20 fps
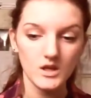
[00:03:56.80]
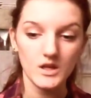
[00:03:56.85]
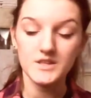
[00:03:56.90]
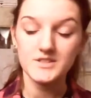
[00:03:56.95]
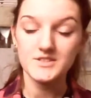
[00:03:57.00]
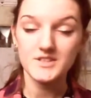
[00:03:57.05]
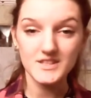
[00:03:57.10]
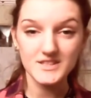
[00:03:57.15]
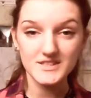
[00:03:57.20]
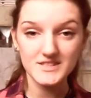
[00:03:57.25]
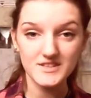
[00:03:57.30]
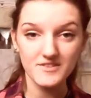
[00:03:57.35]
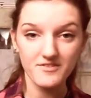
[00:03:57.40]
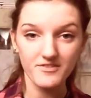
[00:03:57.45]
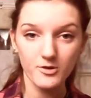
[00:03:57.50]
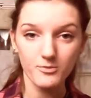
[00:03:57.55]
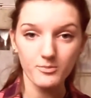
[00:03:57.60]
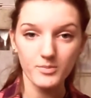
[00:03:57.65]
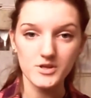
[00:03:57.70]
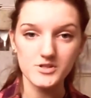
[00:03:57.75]
So this is the
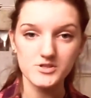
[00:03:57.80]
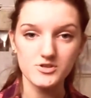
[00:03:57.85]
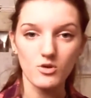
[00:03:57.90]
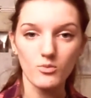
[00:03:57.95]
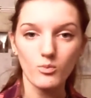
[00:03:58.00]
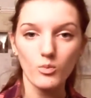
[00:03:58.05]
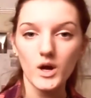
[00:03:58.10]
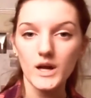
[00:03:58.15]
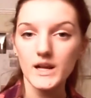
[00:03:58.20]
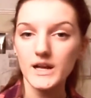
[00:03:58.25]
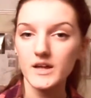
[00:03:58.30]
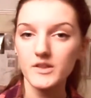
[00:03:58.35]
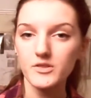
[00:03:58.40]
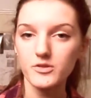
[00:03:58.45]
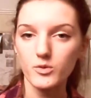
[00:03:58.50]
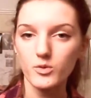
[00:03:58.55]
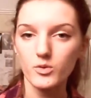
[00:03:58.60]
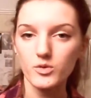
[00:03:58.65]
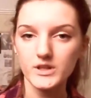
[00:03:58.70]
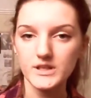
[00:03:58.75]
film poster and what I learned
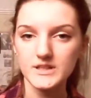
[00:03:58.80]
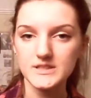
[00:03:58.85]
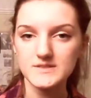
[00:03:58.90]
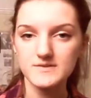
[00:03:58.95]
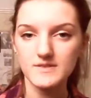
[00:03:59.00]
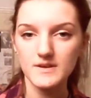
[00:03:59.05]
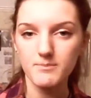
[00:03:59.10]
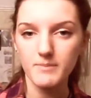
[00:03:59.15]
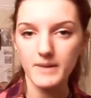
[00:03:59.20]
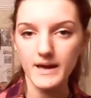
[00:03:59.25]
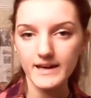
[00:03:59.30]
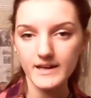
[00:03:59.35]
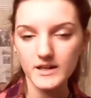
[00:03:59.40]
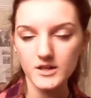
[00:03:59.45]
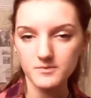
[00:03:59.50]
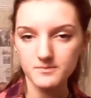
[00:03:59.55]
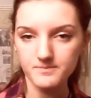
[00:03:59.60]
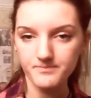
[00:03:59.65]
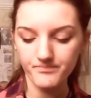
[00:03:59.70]
through audience feedback.